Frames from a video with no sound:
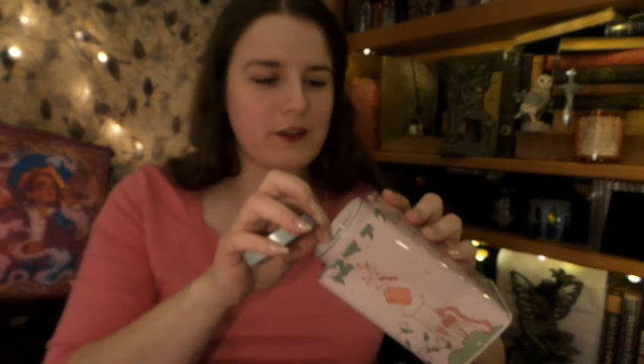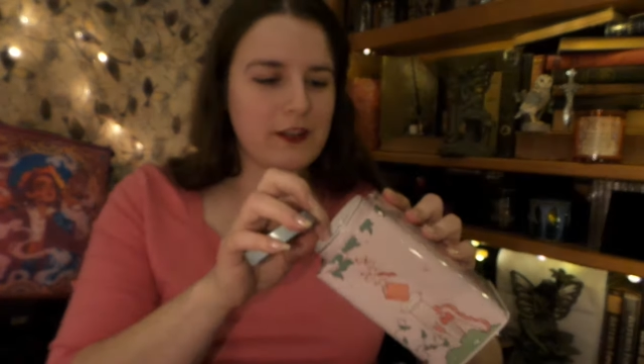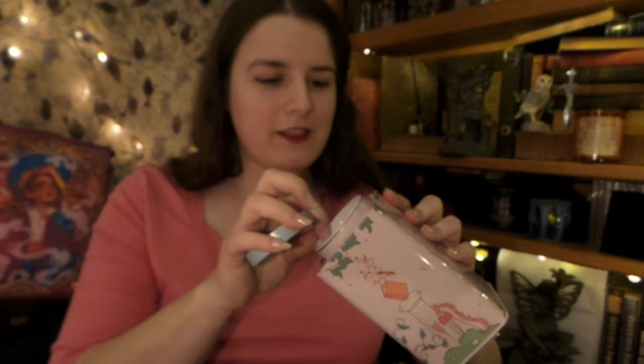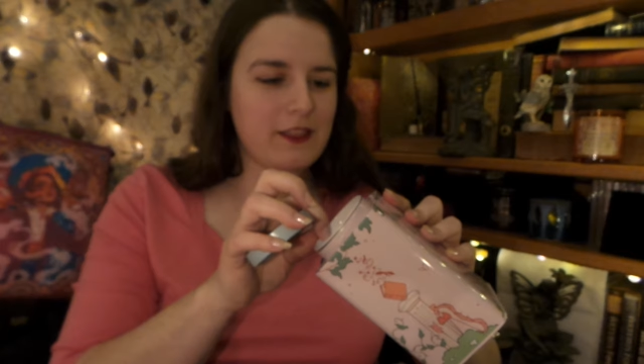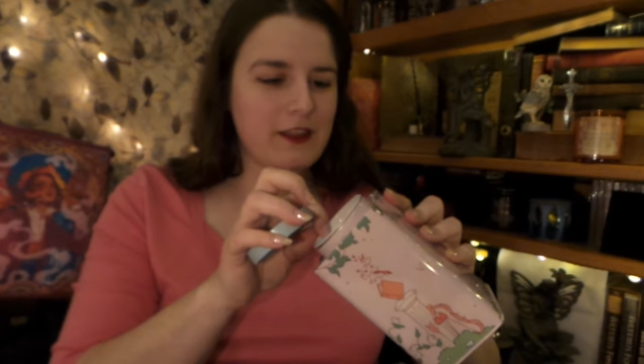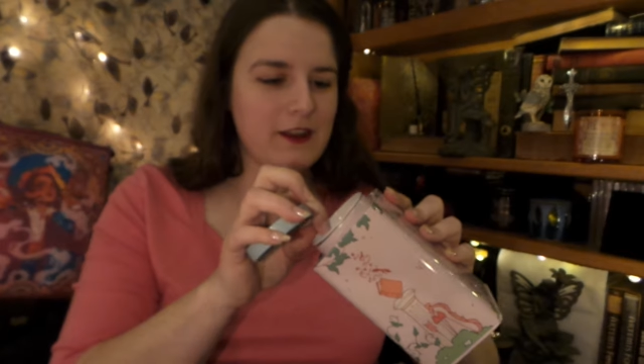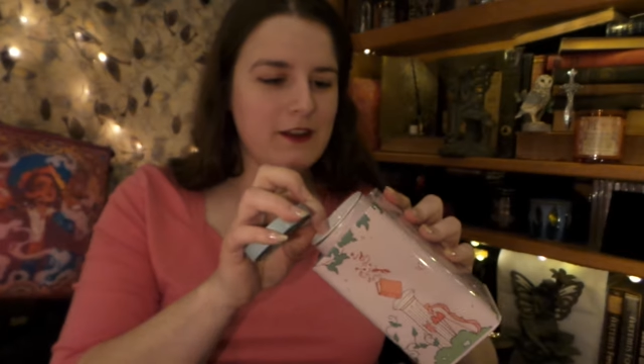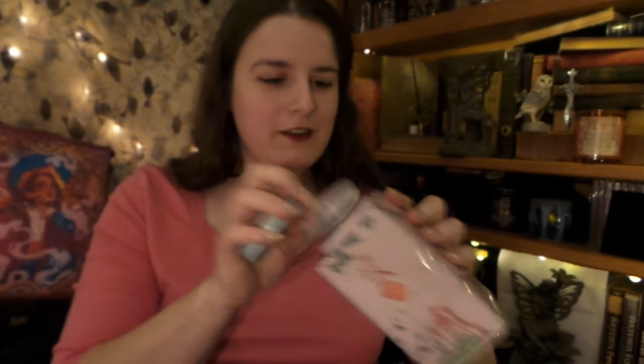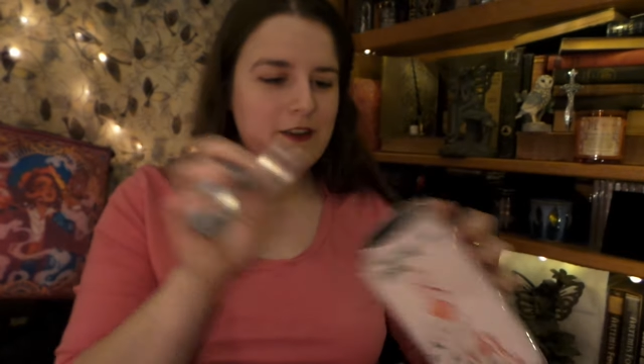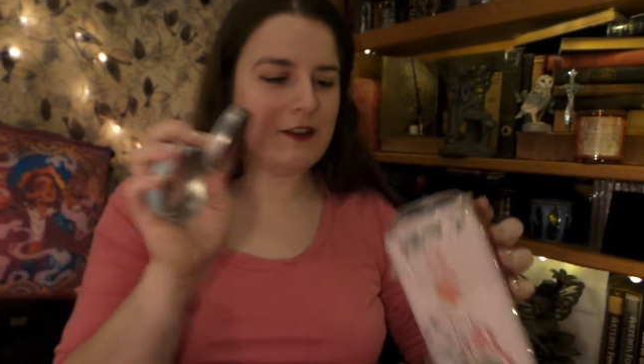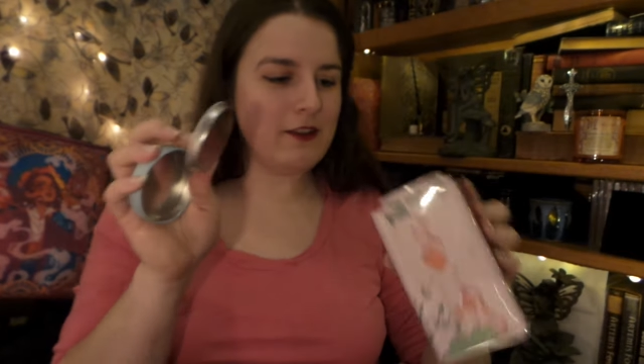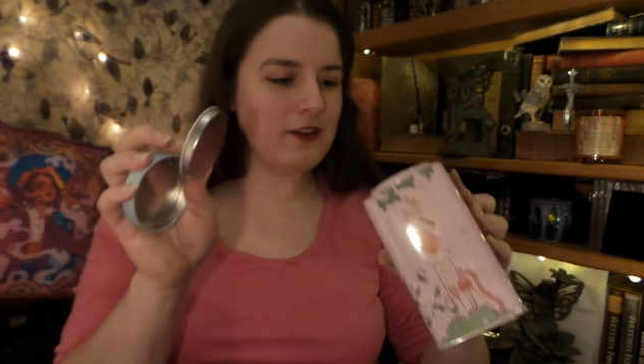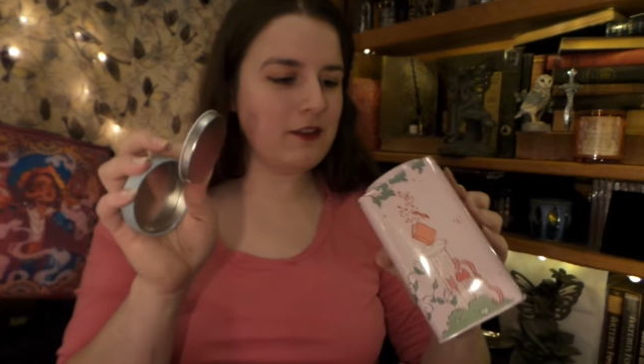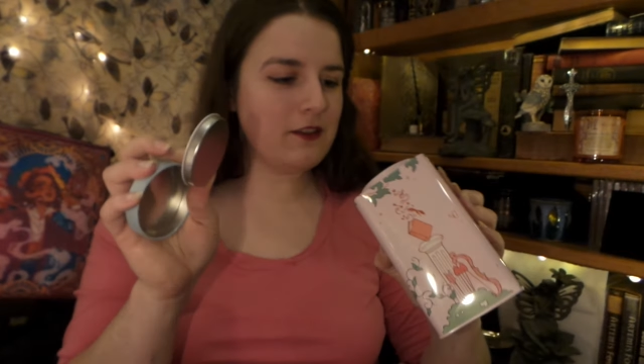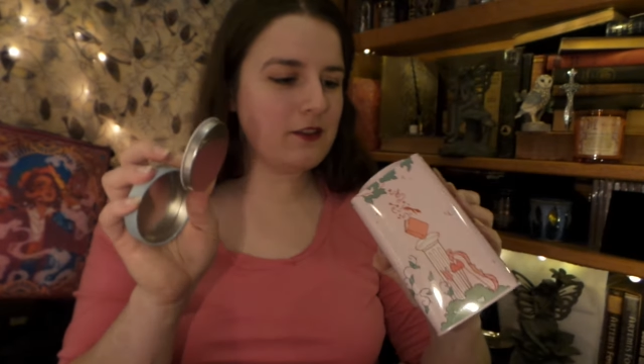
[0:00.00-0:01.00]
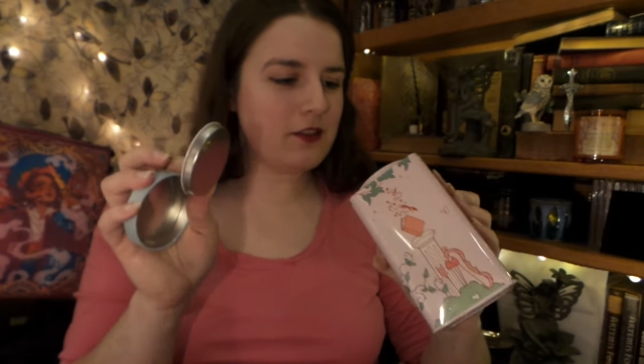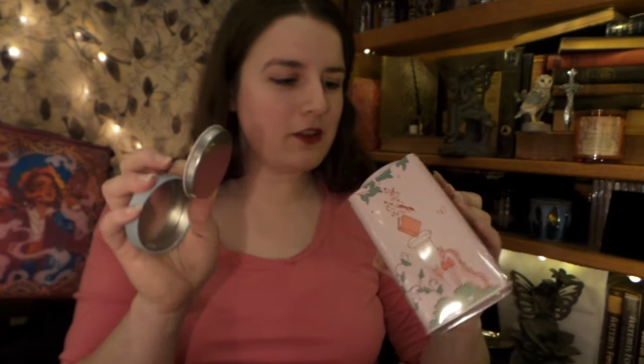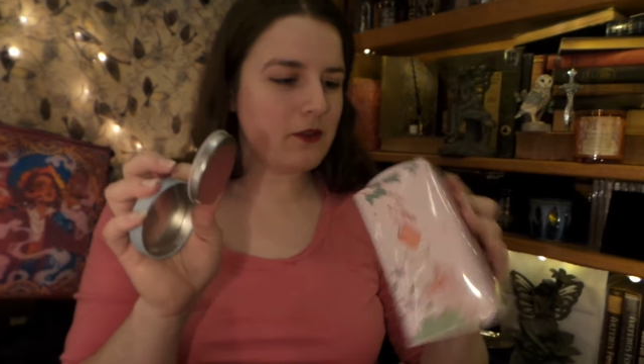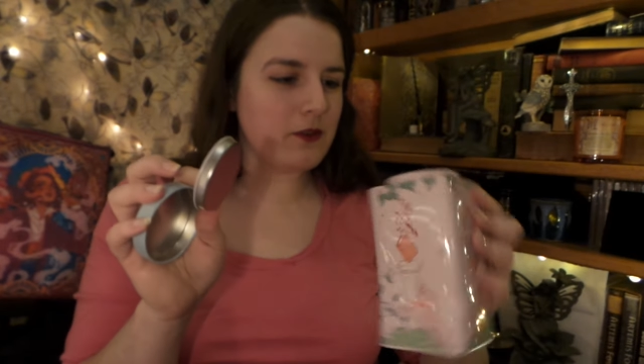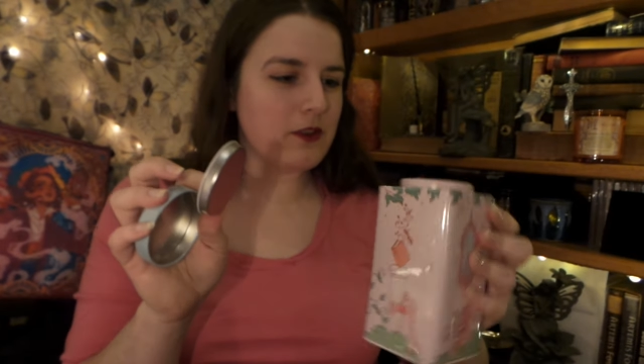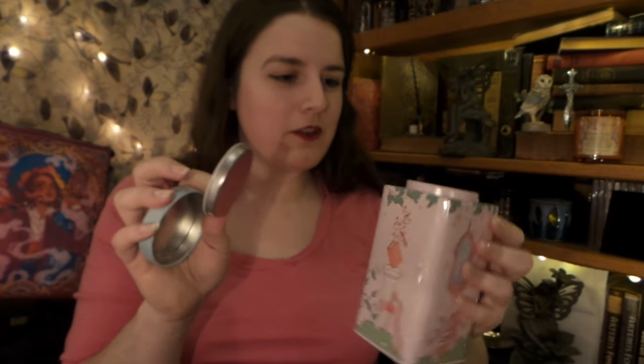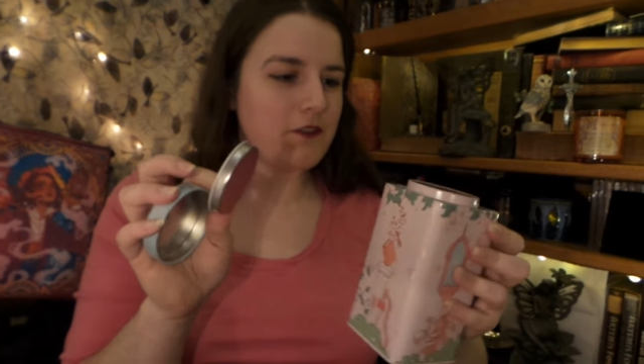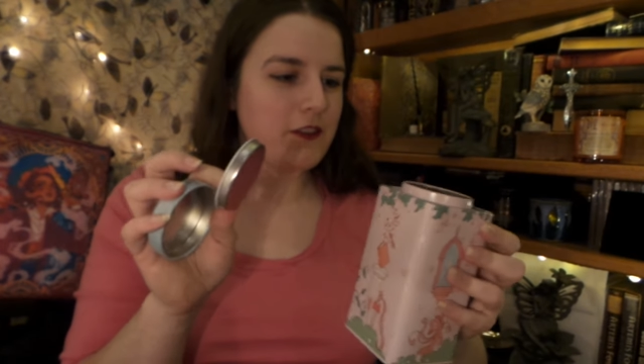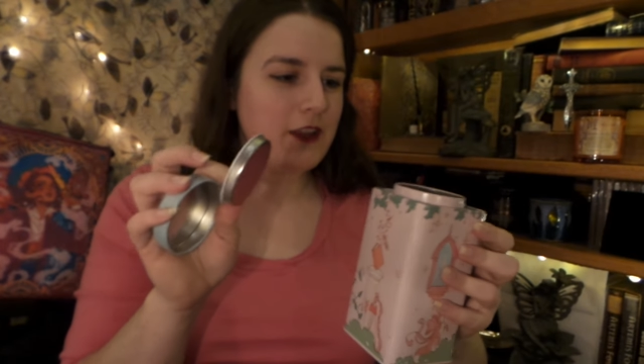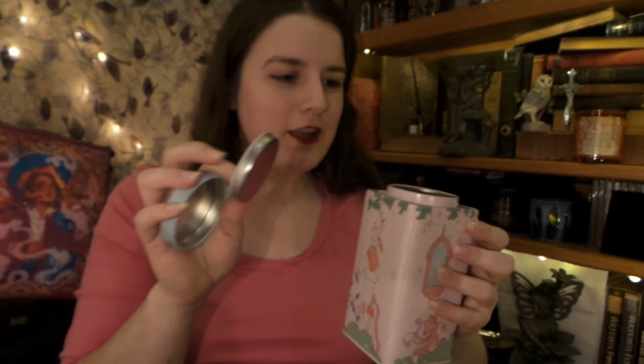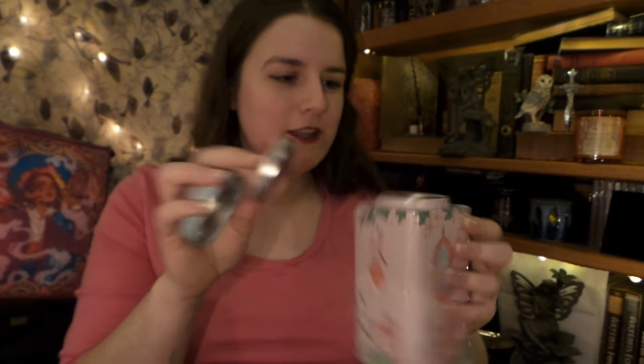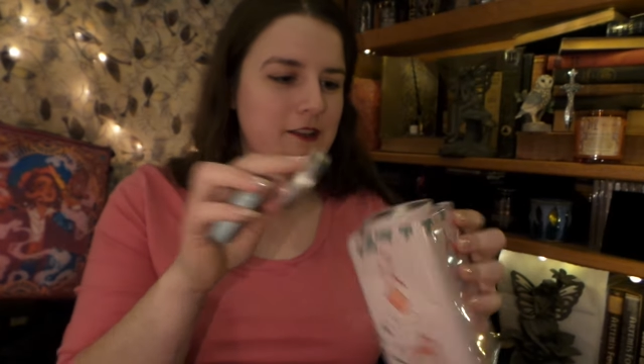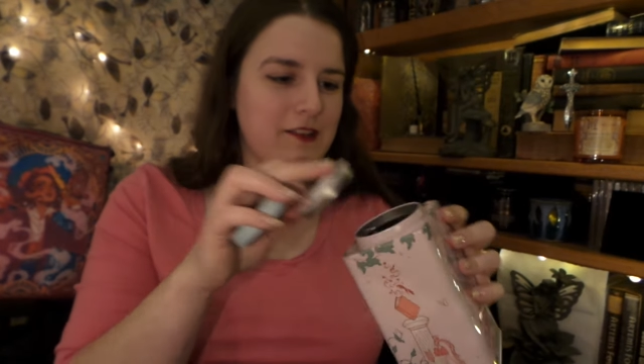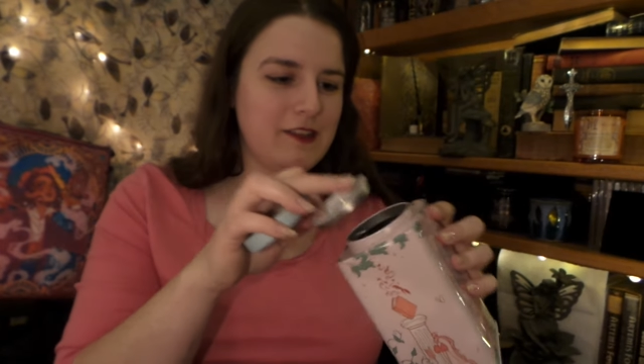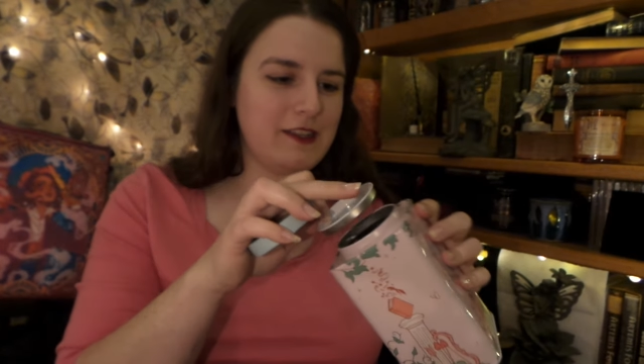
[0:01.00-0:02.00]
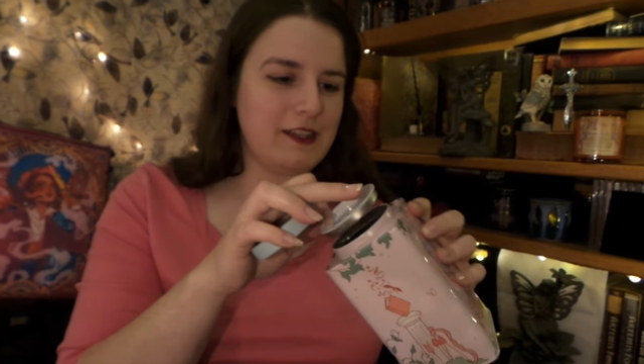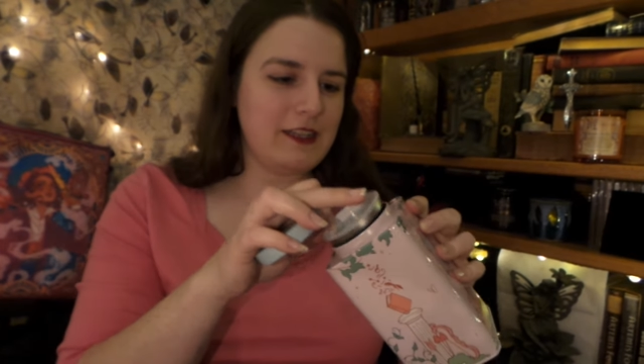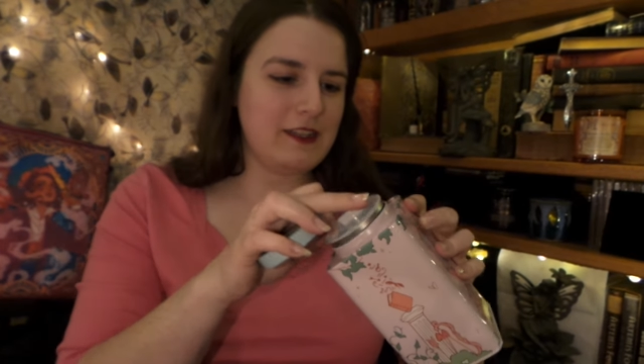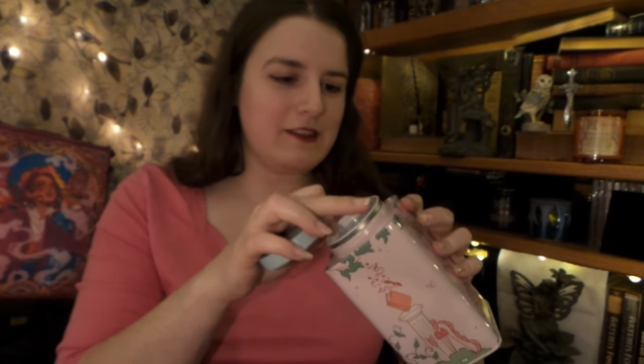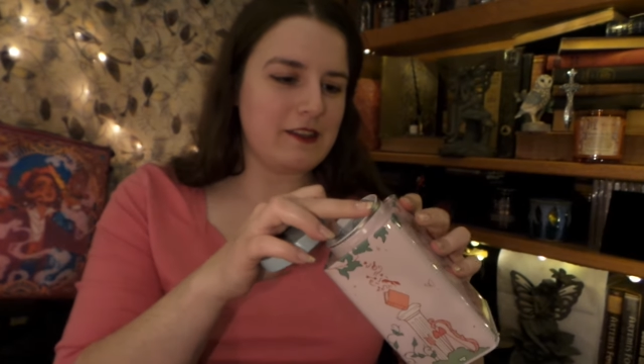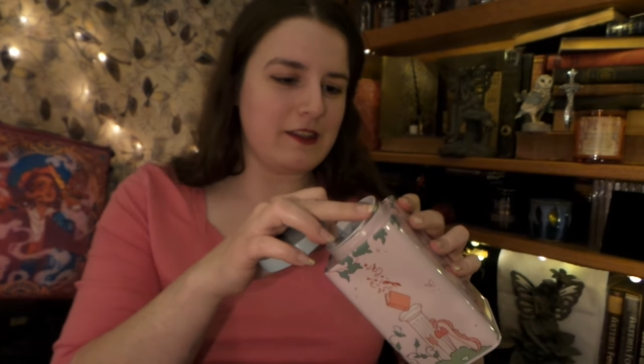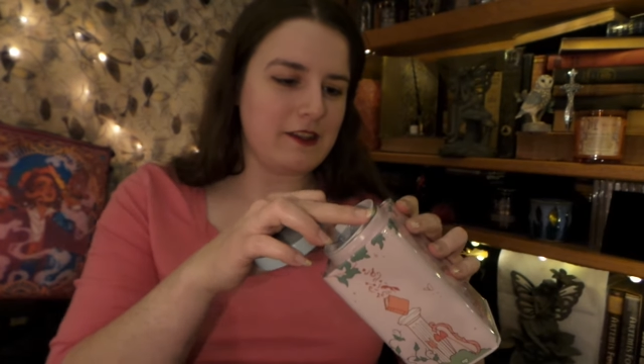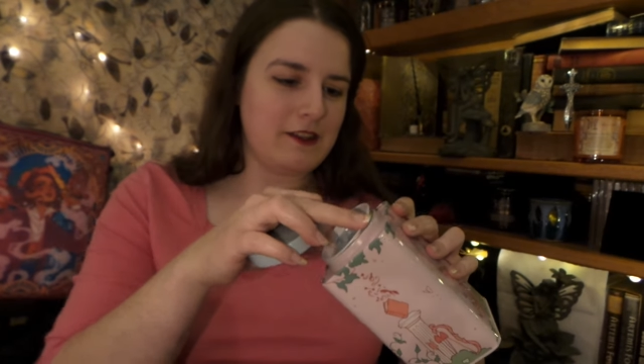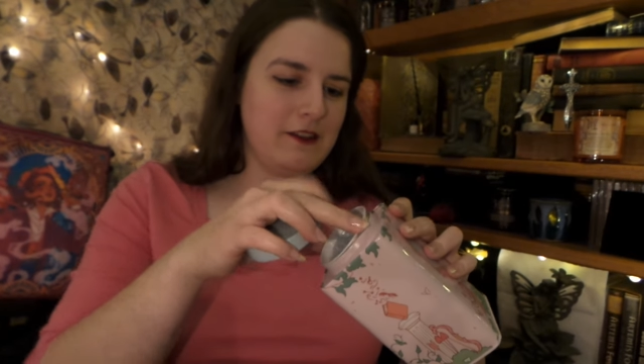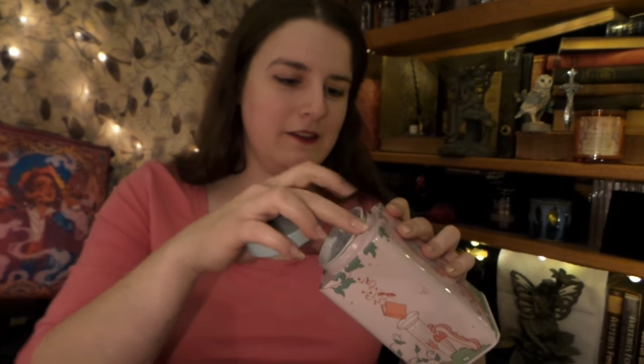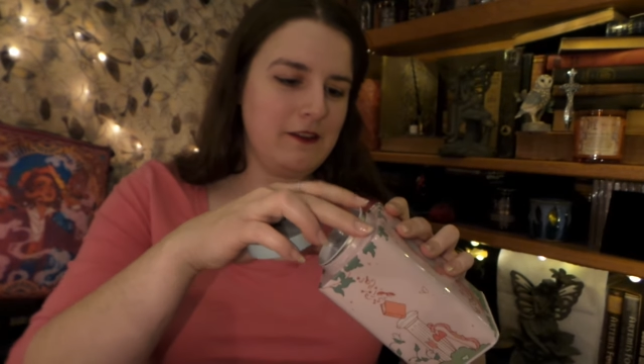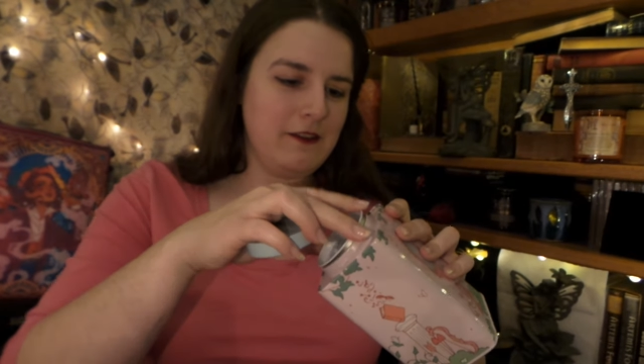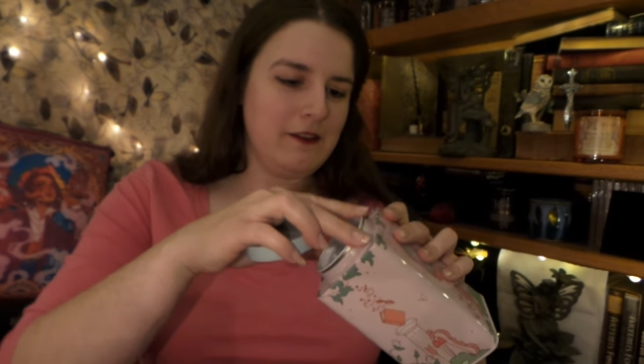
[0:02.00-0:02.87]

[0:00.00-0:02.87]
right there. So definitely a tea tin.